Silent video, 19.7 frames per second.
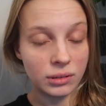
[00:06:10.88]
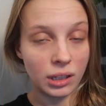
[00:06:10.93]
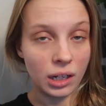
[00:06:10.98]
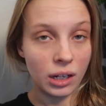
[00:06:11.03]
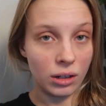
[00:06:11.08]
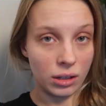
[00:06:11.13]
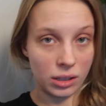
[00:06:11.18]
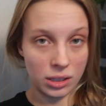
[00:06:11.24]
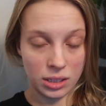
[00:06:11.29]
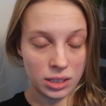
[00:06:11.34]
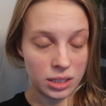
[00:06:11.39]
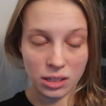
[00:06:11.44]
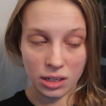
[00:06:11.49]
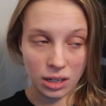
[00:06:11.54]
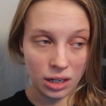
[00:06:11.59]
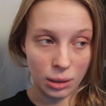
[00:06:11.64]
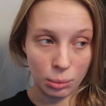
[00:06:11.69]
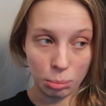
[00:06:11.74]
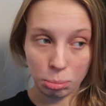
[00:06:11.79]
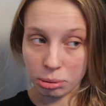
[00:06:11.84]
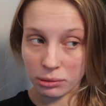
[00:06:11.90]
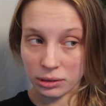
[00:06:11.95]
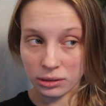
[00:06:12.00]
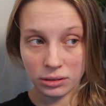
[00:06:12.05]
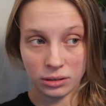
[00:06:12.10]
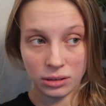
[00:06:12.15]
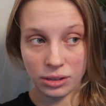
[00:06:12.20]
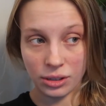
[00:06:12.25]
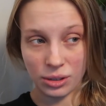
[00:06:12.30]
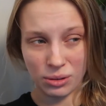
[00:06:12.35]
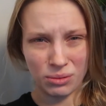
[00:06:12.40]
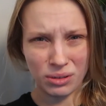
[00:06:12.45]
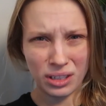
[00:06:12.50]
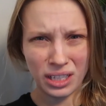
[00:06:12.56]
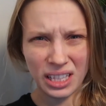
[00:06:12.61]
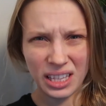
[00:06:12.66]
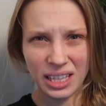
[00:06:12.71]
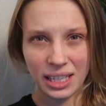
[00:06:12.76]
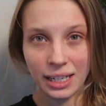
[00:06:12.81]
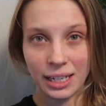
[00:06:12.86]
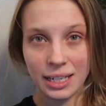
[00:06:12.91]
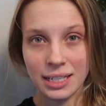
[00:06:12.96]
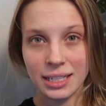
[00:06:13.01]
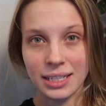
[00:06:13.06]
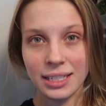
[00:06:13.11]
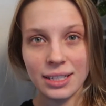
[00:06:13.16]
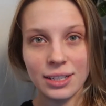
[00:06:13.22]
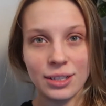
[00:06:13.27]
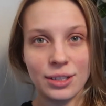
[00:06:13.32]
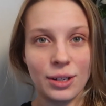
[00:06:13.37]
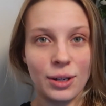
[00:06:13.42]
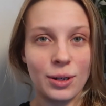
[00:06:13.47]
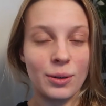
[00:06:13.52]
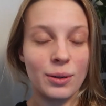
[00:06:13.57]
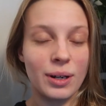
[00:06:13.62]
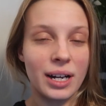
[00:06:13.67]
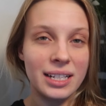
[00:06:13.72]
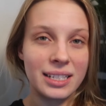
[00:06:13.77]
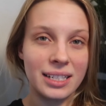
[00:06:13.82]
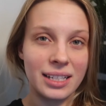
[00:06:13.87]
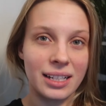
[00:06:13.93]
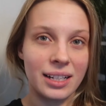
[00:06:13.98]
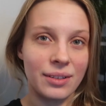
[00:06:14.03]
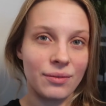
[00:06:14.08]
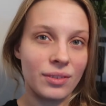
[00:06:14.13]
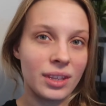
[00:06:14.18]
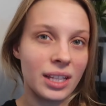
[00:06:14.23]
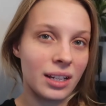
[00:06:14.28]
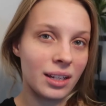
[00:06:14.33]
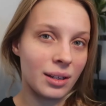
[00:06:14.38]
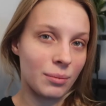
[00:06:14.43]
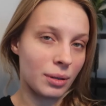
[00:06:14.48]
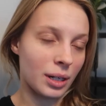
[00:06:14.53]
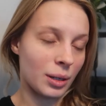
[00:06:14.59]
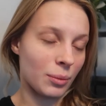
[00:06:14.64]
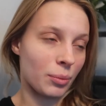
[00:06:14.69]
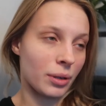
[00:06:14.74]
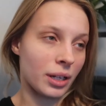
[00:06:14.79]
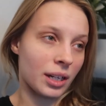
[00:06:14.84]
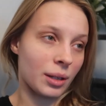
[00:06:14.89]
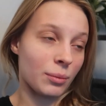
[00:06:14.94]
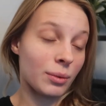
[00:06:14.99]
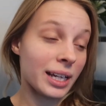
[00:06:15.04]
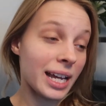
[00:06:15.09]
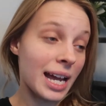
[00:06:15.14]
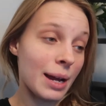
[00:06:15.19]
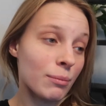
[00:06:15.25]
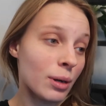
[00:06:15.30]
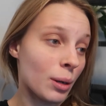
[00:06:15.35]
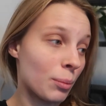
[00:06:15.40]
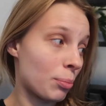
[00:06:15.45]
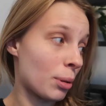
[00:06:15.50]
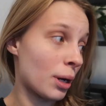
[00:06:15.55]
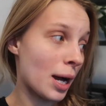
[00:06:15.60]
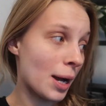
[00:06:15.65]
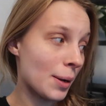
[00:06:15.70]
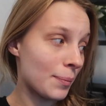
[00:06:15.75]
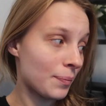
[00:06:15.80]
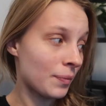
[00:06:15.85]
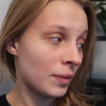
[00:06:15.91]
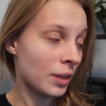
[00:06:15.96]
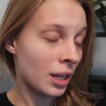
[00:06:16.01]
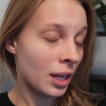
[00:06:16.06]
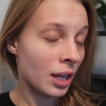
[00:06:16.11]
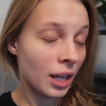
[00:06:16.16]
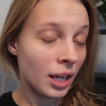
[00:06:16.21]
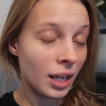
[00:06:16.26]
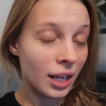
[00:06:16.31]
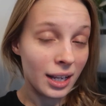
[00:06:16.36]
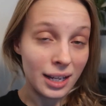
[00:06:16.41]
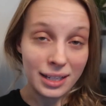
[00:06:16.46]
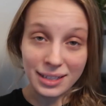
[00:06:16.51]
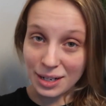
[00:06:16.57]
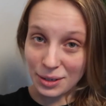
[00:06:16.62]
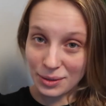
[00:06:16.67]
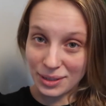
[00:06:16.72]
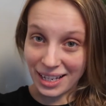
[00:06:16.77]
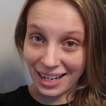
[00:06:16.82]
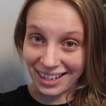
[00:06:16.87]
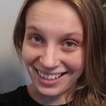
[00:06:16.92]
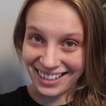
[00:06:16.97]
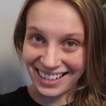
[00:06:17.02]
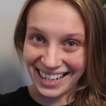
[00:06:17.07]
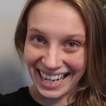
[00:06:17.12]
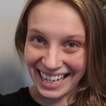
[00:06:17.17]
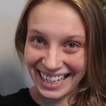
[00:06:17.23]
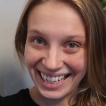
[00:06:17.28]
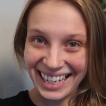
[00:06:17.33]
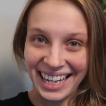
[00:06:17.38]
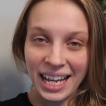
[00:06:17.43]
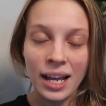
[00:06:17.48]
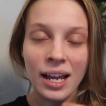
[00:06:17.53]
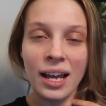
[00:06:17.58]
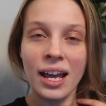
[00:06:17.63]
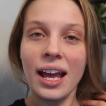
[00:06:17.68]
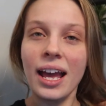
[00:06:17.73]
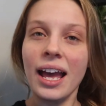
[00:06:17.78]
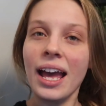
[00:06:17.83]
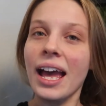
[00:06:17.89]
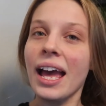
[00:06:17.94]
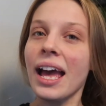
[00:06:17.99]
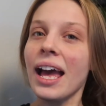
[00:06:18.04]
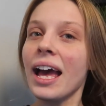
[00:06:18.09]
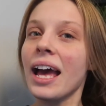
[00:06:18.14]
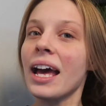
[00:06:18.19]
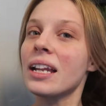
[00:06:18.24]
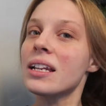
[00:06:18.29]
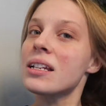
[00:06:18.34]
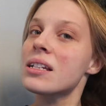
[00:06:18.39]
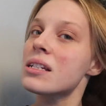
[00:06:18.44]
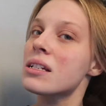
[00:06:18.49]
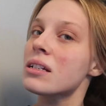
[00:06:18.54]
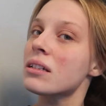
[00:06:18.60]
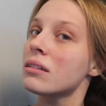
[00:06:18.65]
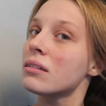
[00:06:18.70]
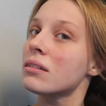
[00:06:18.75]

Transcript: non-stop doing things, so I didn't even think about picking up the camera, but it's now Saturday, and